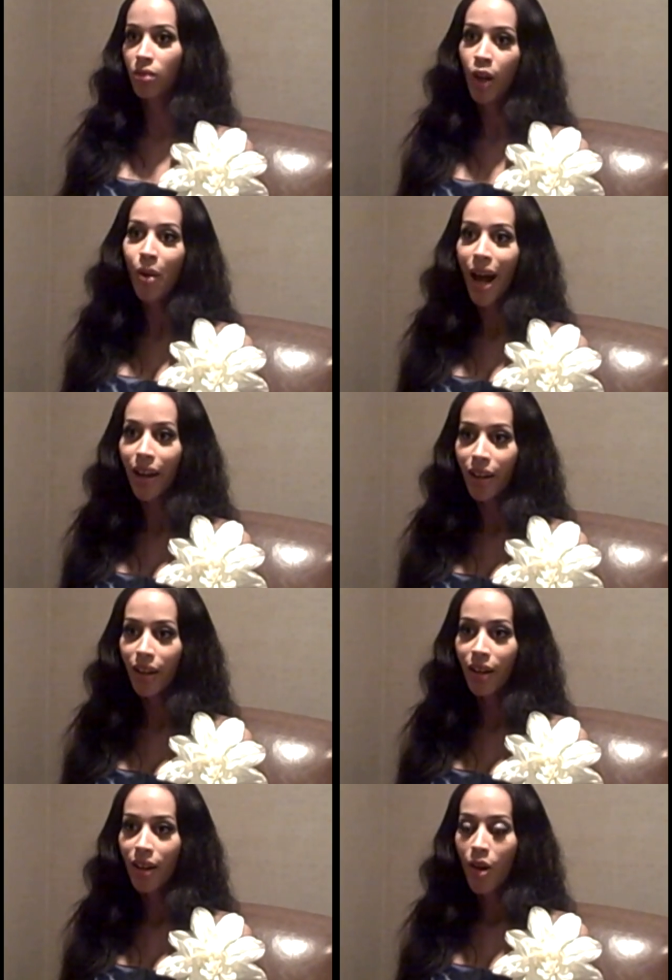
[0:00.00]
nobody,
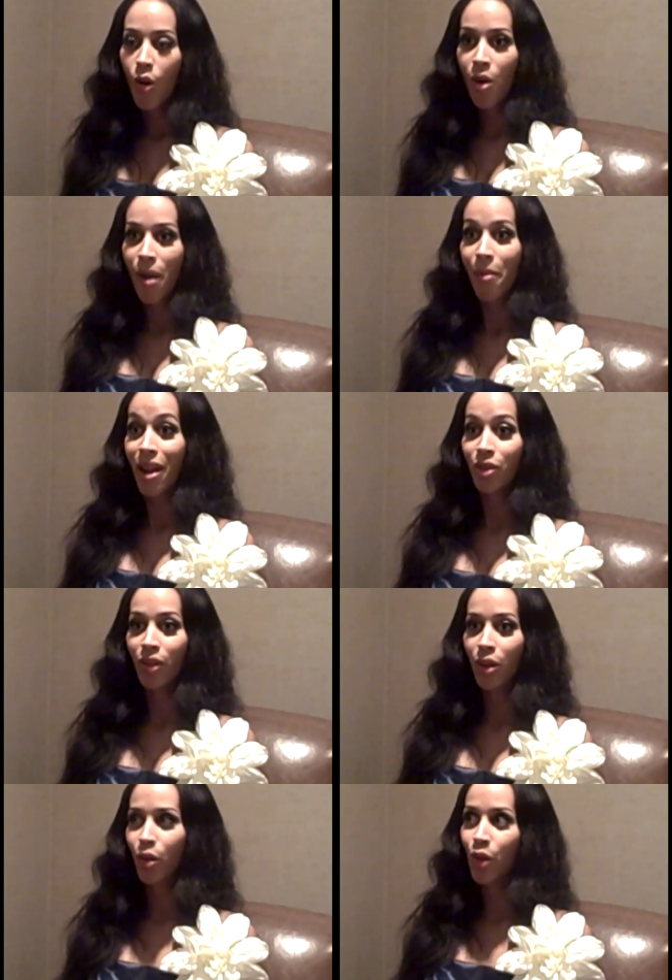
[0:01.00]
or my best
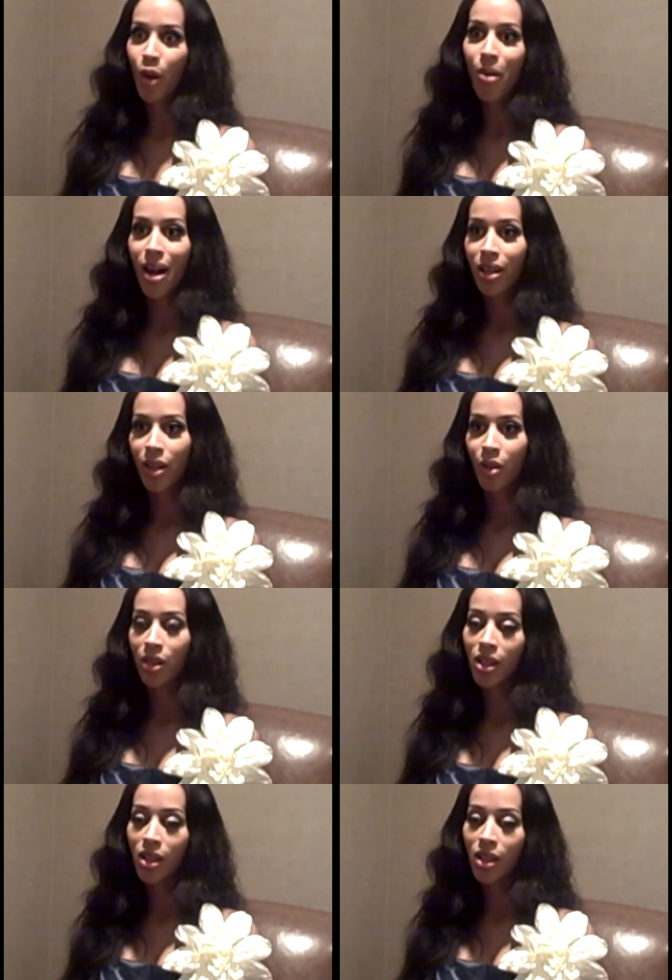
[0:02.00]
friend, or nobody knows.